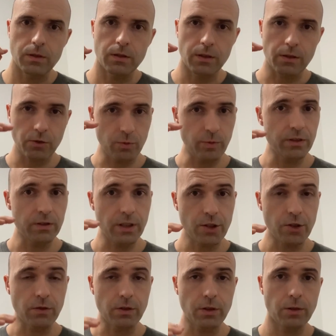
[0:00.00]

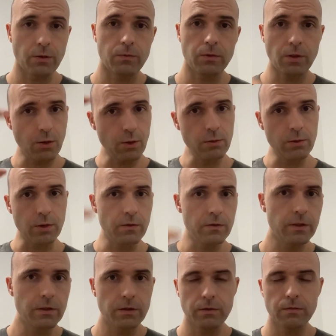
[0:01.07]
instrumentation code all
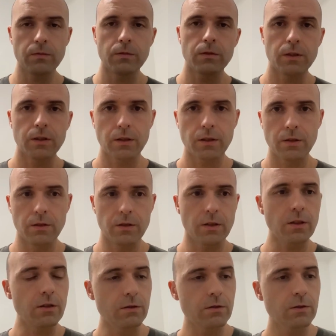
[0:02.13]
over the
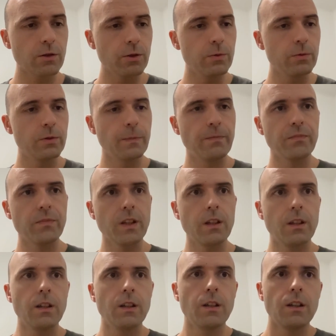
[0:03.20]
kernel code,
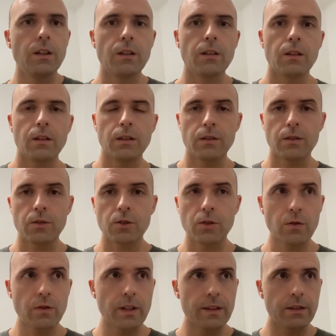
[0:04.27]

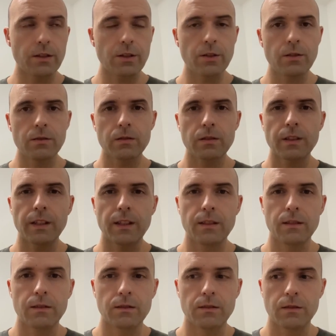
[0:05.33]
so that the kernel
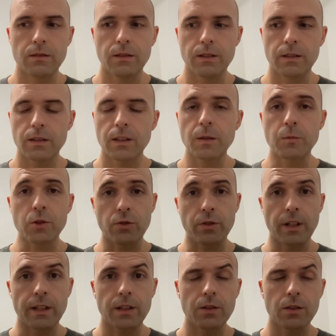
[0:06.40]
can keep
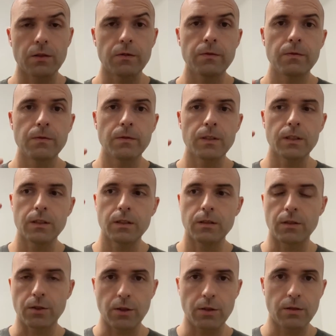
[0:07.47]
track of
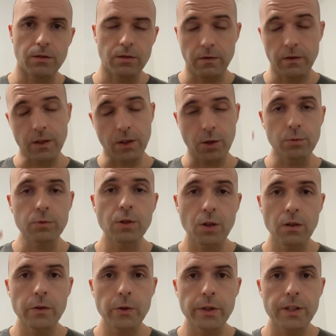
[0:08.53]
the code
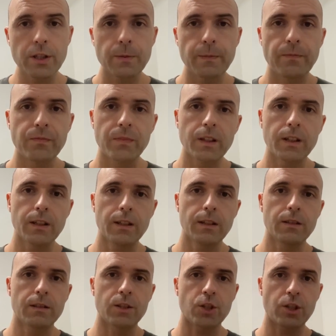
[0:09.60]
coverage
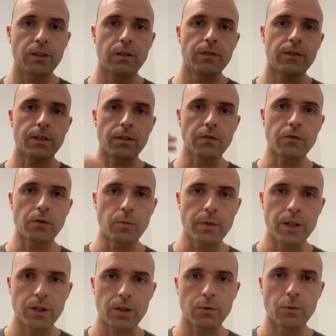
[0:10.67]
and share this
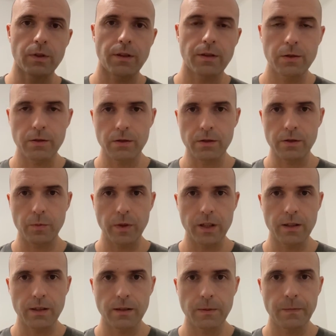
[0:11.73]
information with user
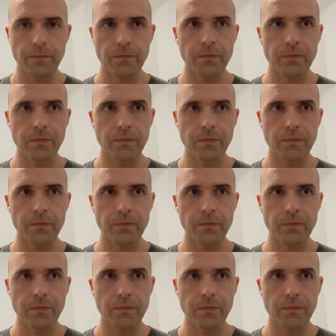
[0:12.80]
space.